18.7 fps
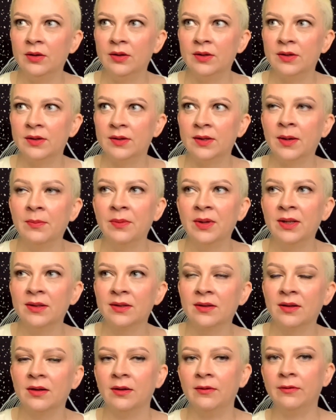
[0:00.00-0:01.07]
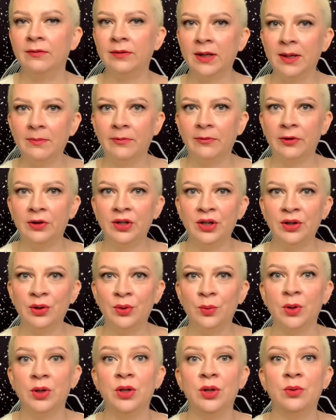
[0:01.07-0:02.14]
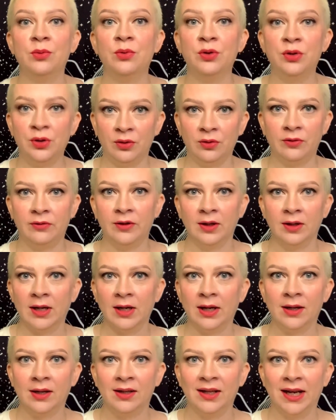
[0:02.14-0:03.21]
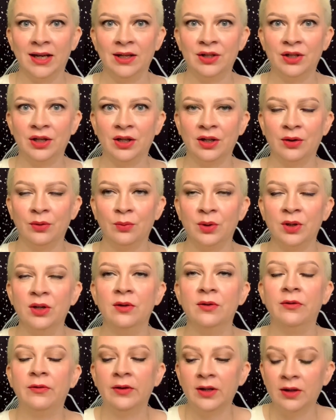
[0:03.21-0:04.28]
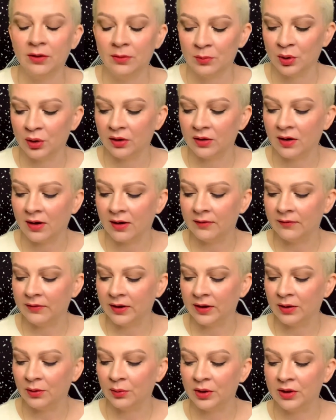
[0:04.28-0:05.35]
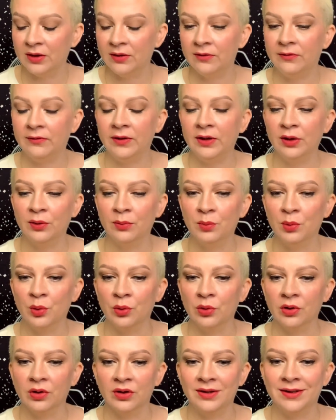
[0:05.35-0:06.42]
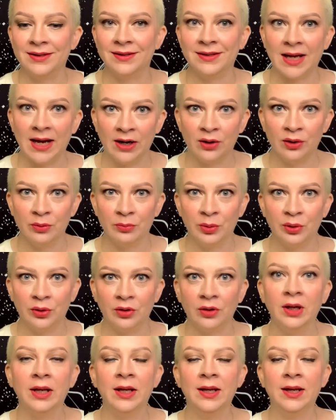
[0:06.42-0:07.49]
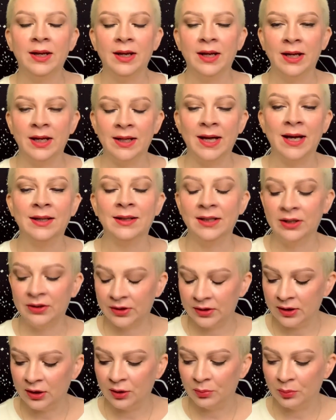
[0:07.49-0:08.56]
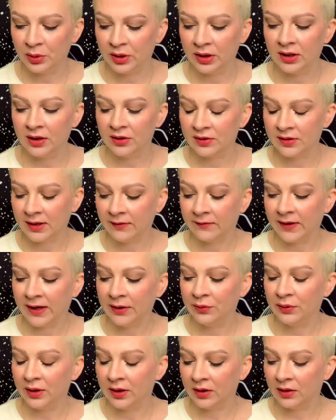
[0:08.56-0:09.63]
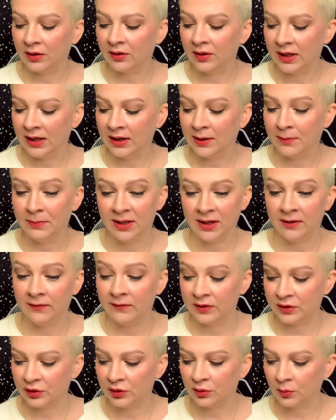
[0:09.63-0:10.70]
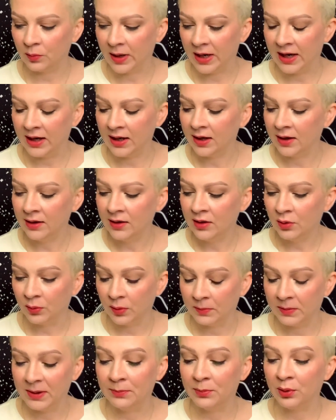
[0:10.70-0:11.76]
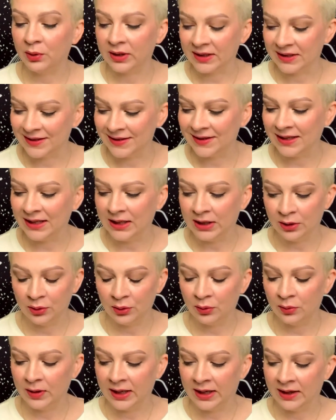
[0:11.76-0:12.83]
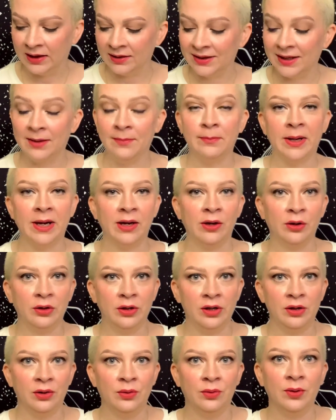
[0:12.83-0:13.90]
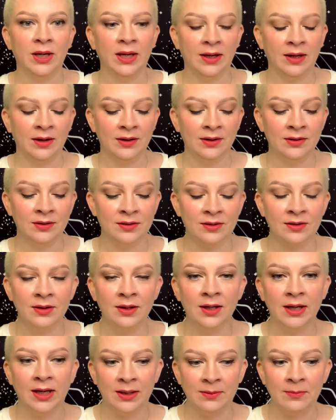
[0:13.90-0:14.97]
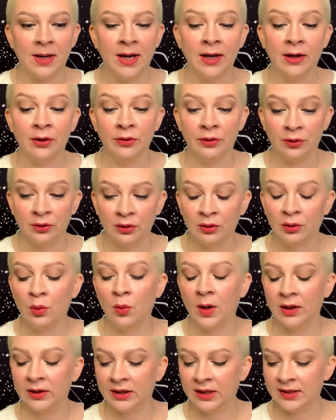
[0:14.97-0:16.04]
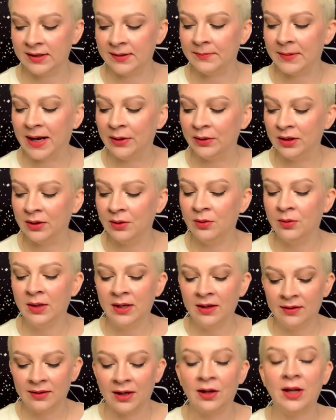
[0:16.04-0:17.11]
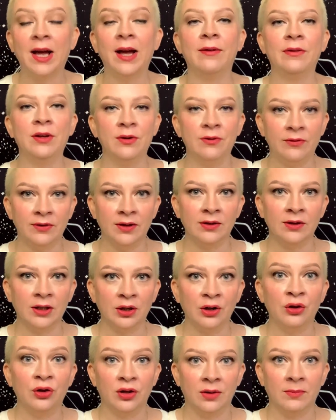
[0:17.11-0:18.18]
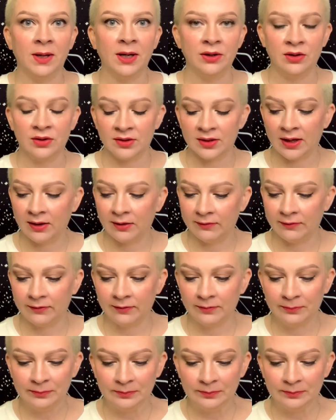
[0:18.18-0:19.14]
something's gonna flip for you where you do feel like engaging, where you feel more confident, where you feel more desirable. And that leads to you putting yourself out there in a beneficial way where people can see you and admire you and admire the good qualities about you. That'll have you feeling good about yourself.